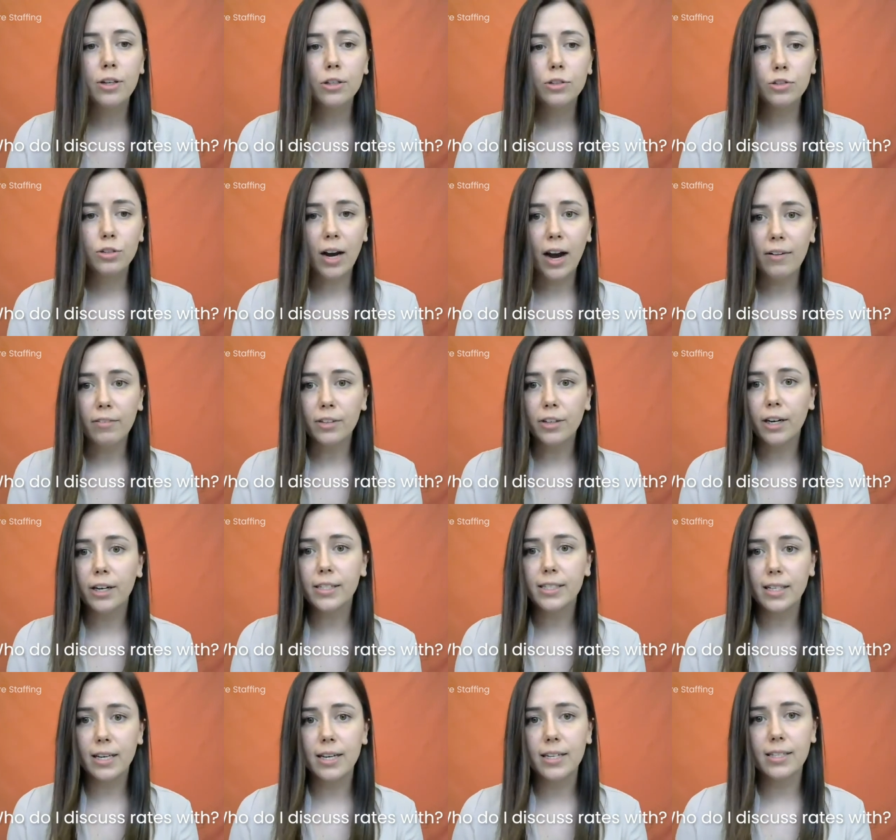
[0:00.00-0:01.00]
travel
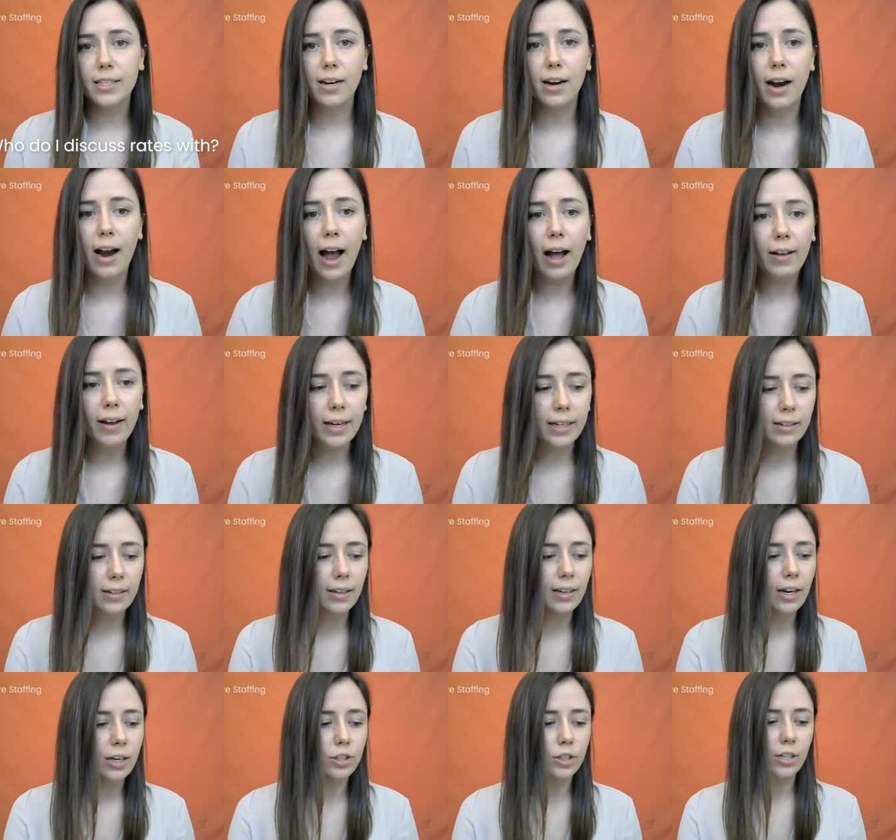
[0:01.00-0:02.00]
nurses and our allied
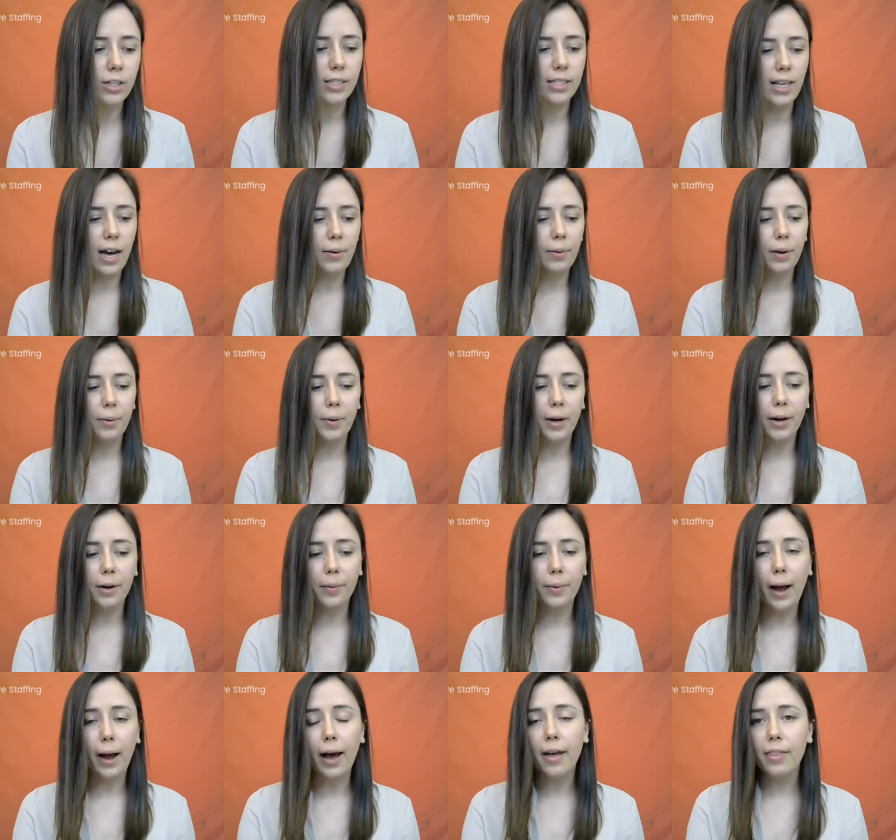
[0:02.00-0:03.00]
clinicians that we work
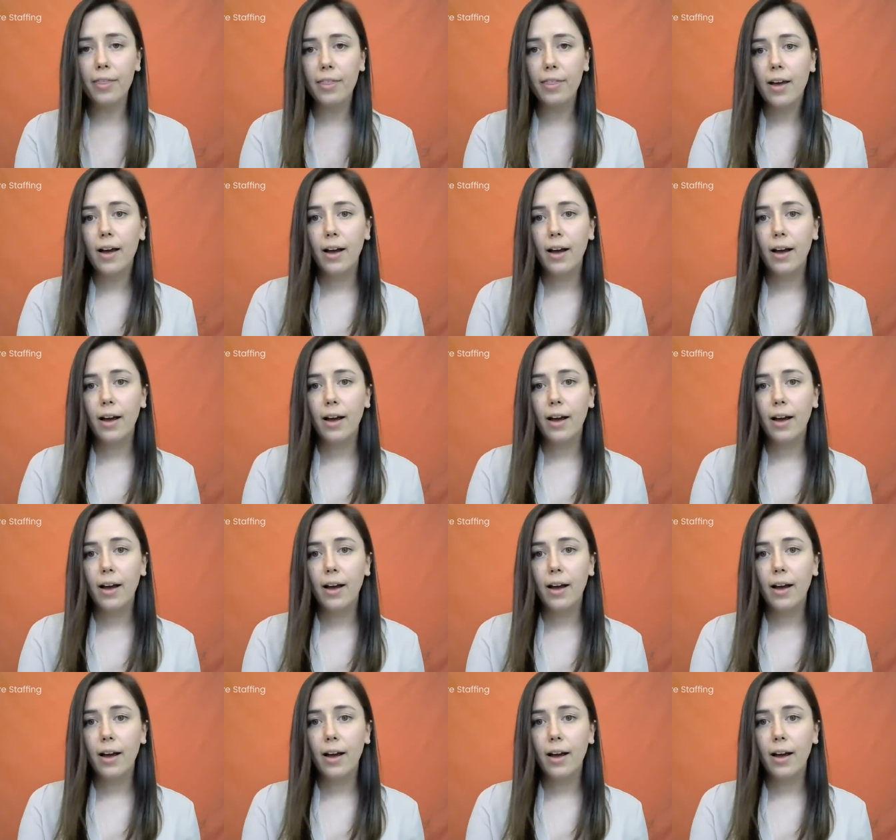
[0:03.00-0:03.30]
with.